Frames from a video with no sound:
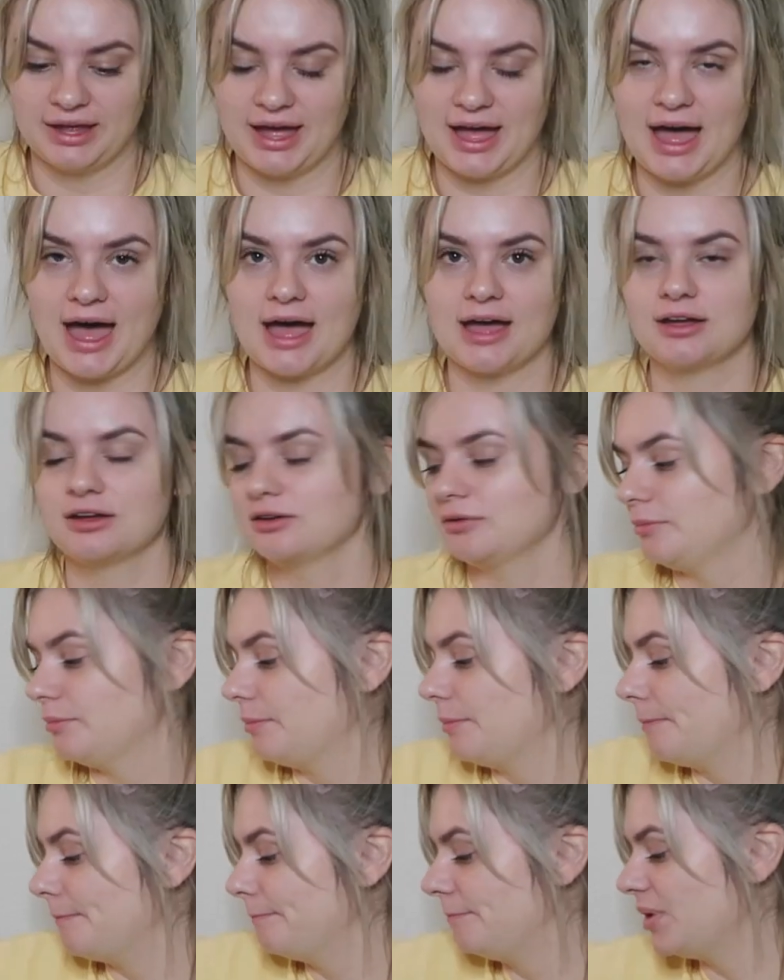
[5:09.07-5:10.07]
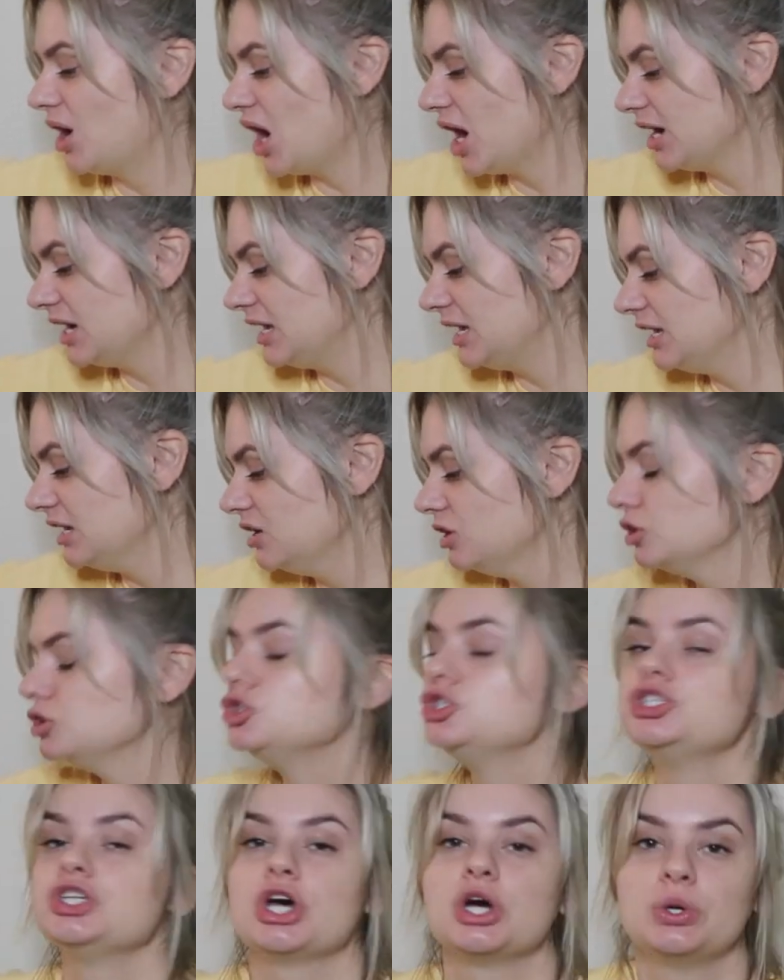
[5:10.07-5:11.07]
Ah, body
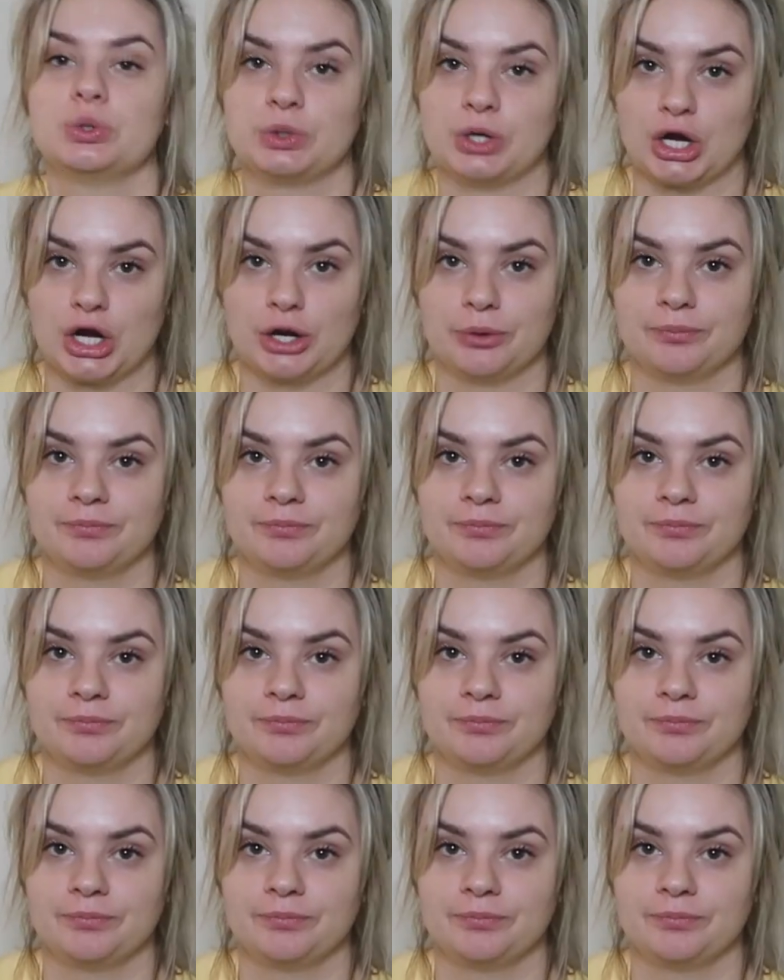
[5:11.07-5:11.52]
toner.